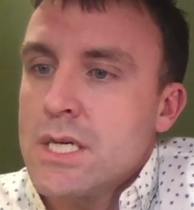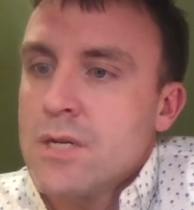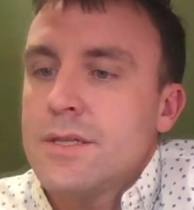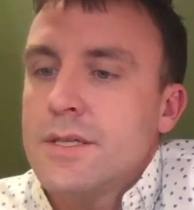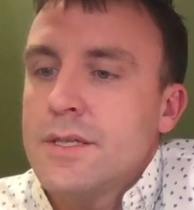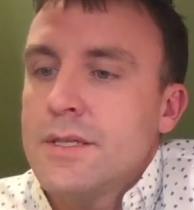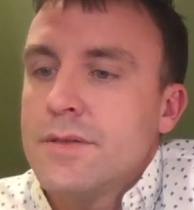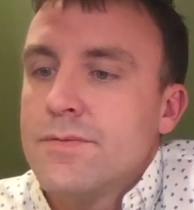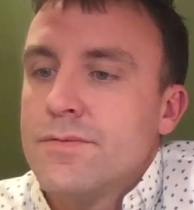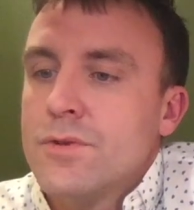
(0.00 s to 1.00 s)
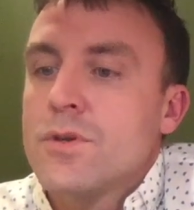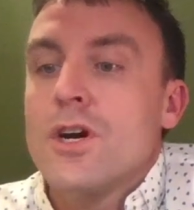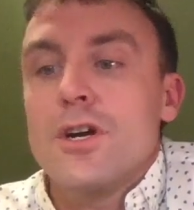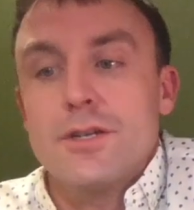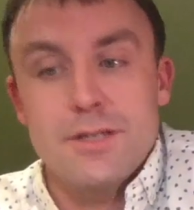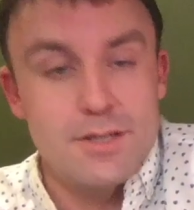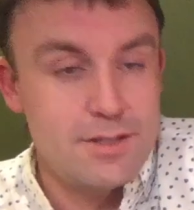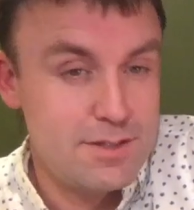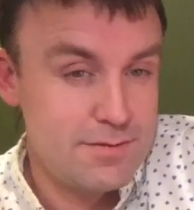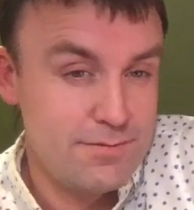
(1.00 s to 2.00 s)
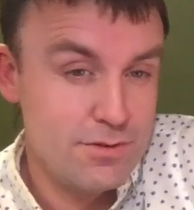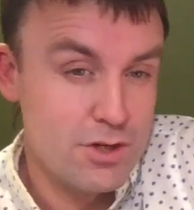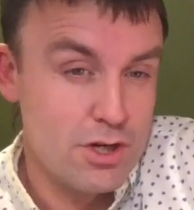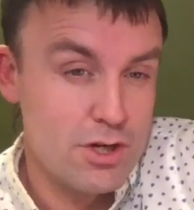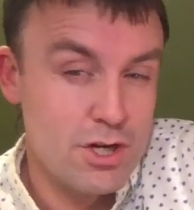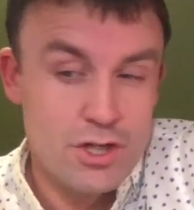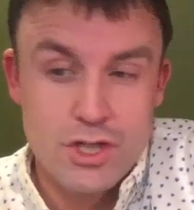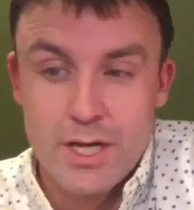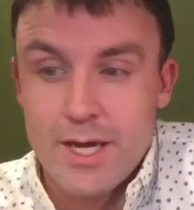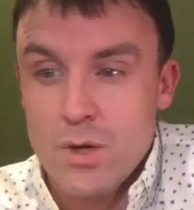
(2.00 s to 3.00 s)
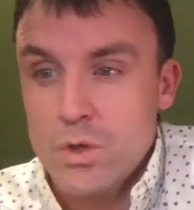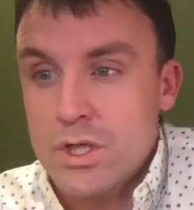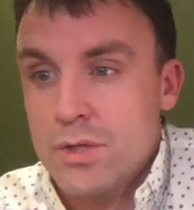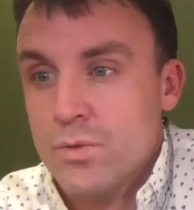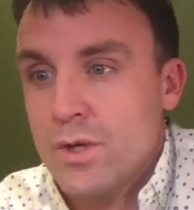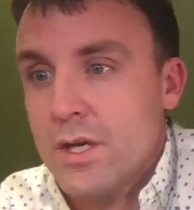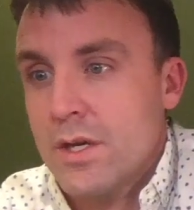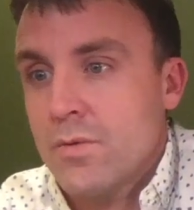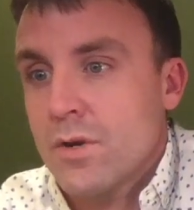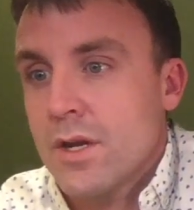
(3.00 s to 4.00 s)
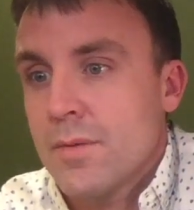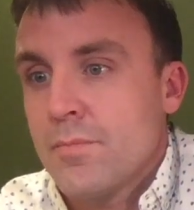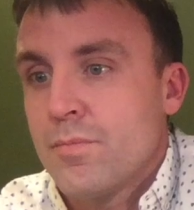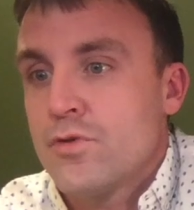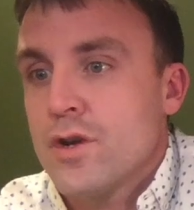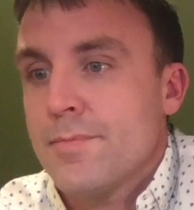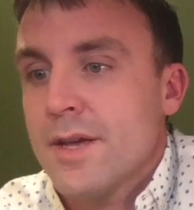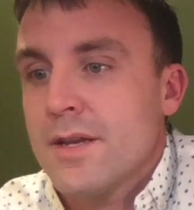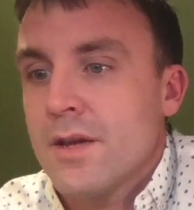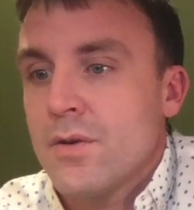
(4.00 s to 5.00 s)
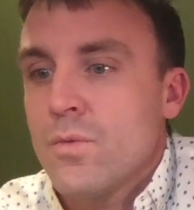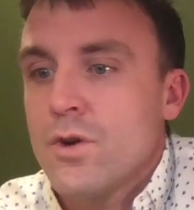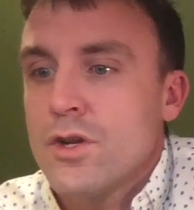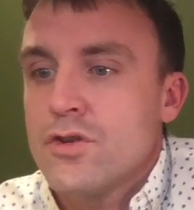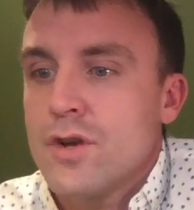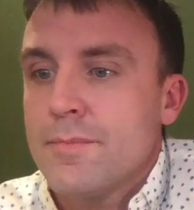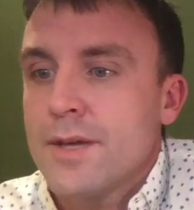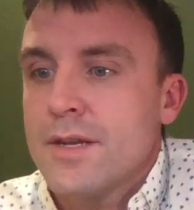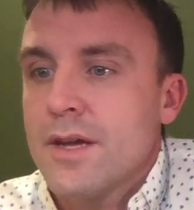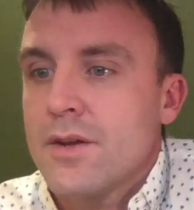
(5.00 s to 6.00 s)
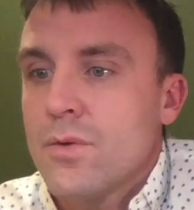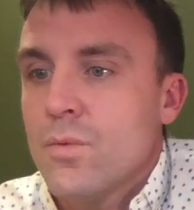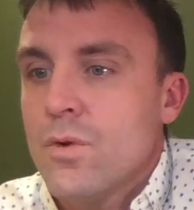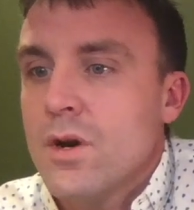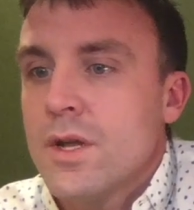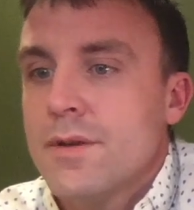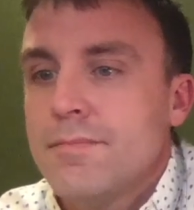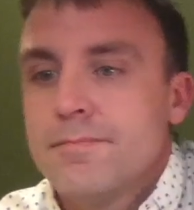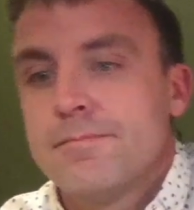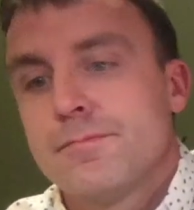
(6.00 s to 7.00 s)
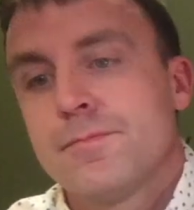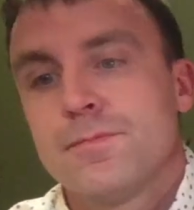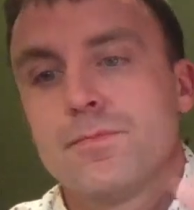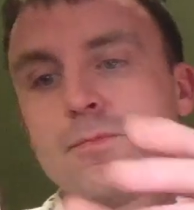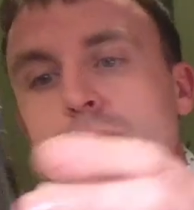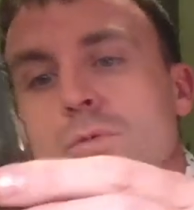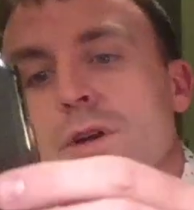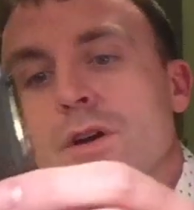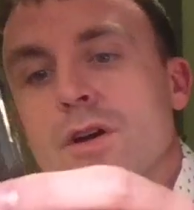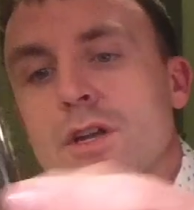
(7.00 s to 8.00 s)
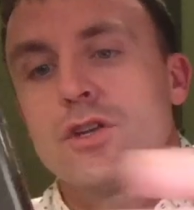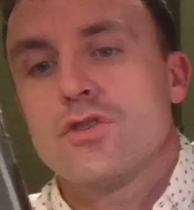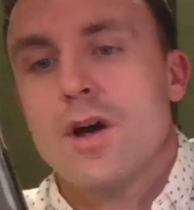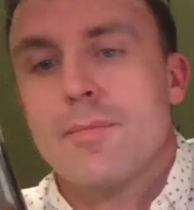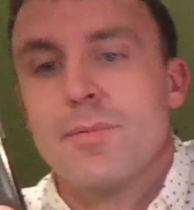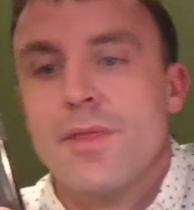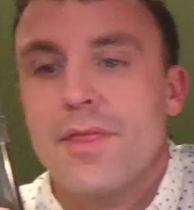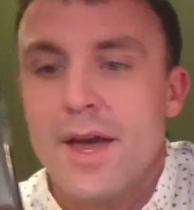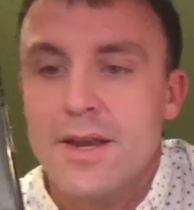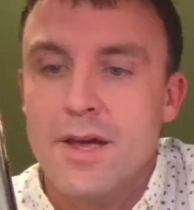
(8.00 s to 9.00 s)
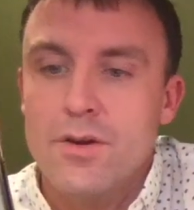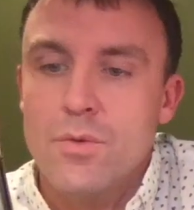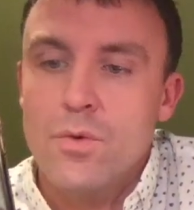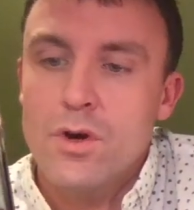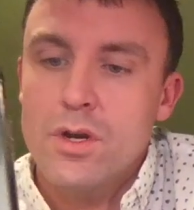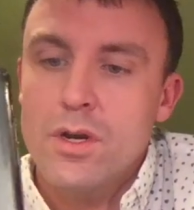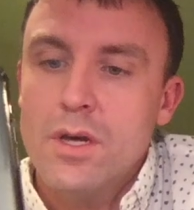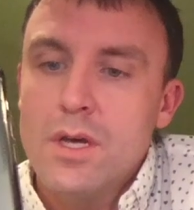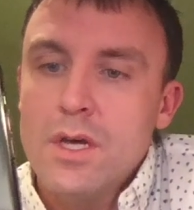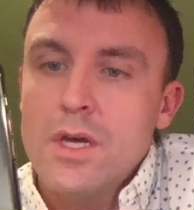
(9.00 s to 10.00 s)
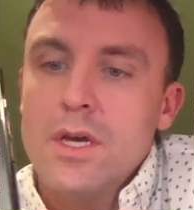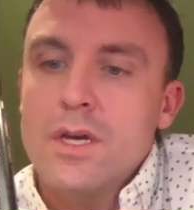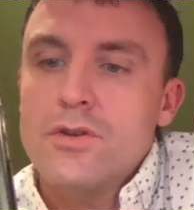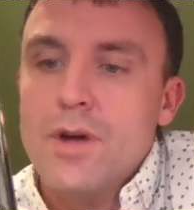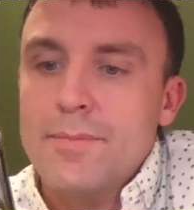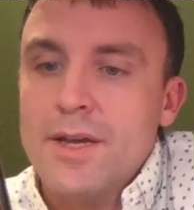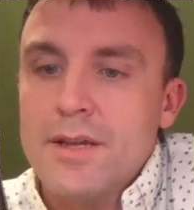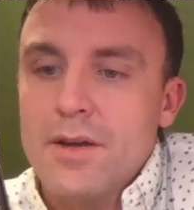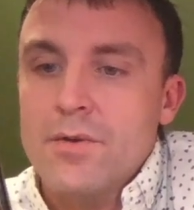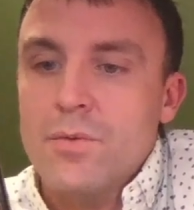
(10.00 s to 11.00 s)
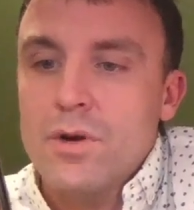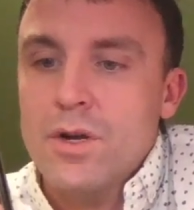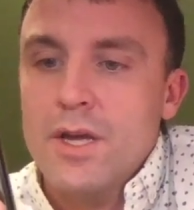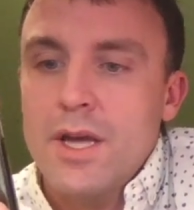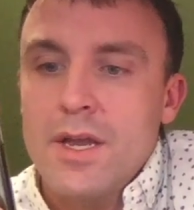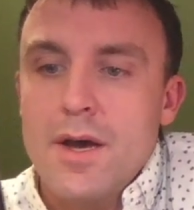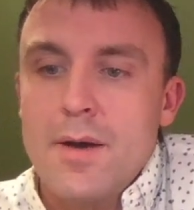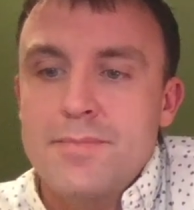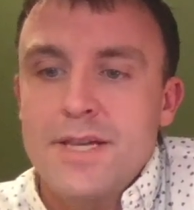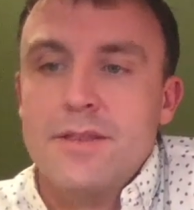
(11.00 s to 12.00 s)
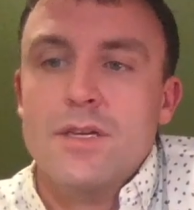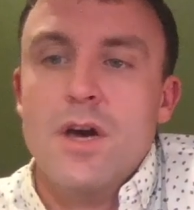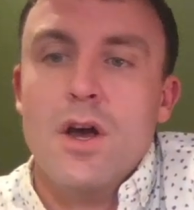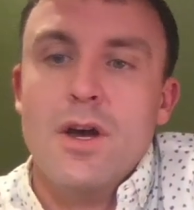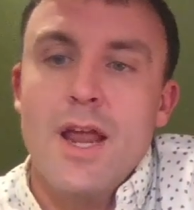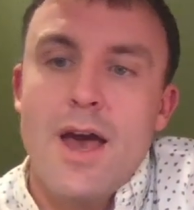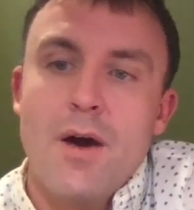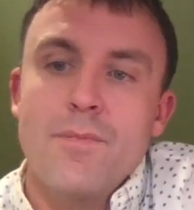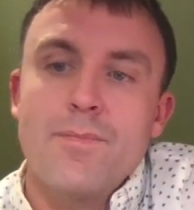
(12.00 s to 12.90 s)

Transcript: The view cart, not checkout. Okay, we're going to drop that down to 1, drop that down to 1. We are going to drop that down to 1, drop that down to 1, and update the cart. Now,